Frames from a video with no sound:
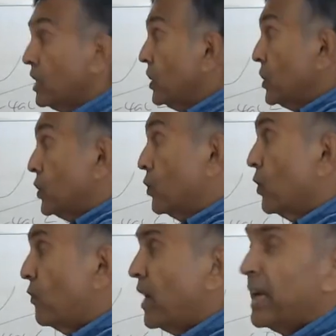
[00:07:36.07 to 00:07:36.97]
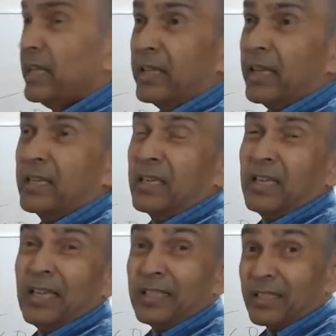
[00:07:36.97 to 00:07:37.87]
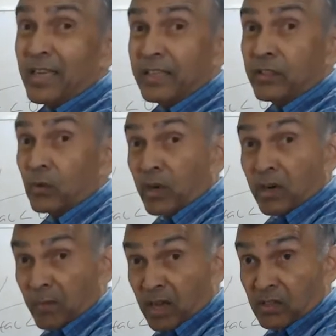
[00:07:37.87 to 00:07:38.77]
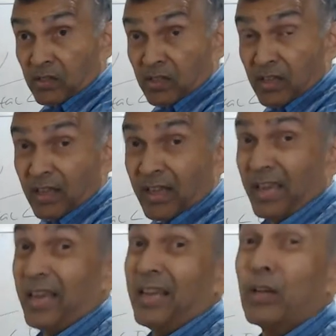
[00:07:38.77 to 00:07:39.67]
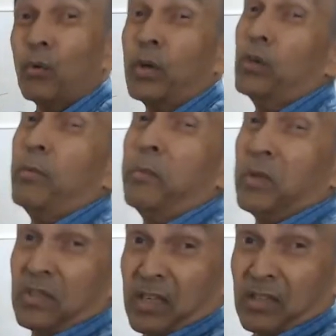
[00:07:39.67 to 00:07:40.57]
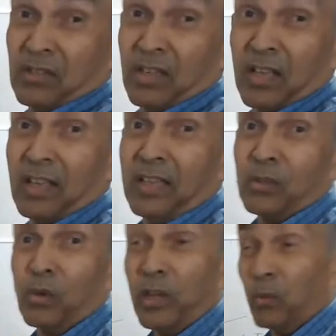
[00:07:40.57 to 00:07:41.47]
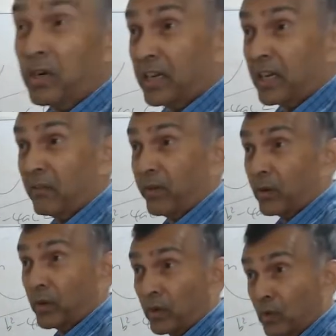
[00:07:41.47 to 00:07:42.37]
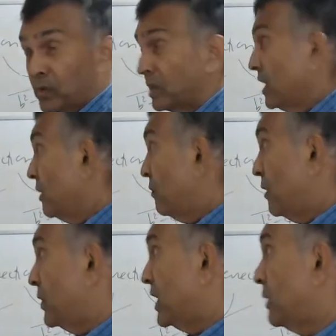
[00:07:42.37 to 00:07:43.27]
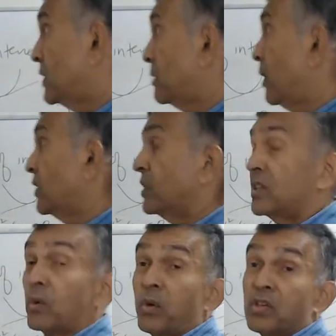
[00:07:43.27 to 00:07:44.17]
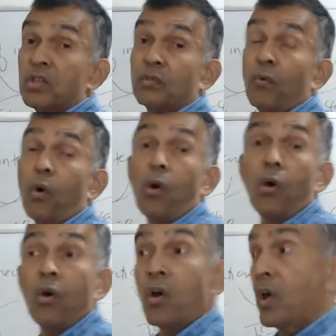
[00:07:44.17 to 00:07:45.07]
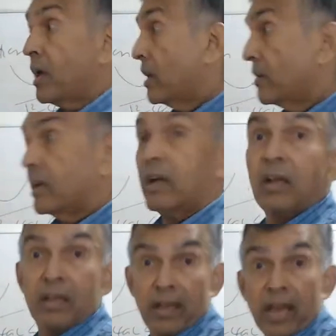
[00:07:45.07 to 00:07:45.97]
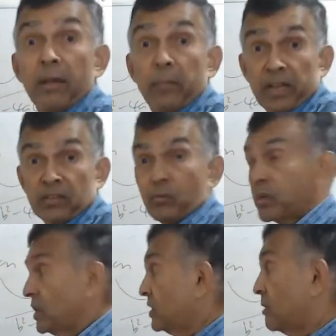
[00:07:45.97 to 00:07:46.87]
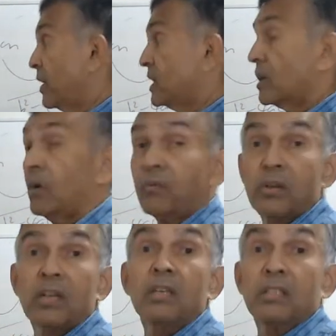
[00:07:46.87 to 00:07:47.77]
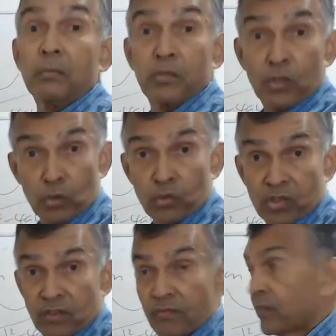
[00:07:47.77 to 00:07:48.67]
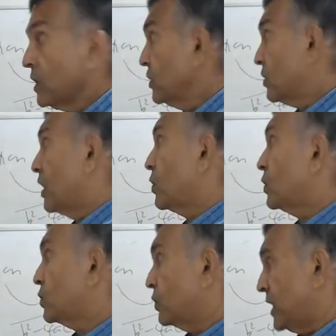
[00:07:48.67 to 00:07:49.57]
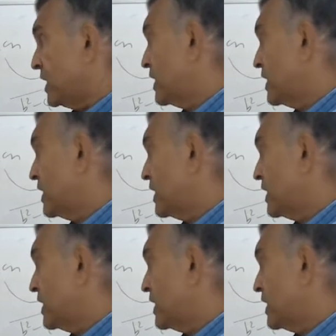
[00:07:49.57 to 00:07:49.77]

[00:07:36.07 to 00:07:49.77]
you will find that it's easy to earn marks, and I don't want you to make mistakes. There's only one technique we are going to use when we deal with simultaneous equations for Add Maths, which is the method of substitution. So I'll go through that.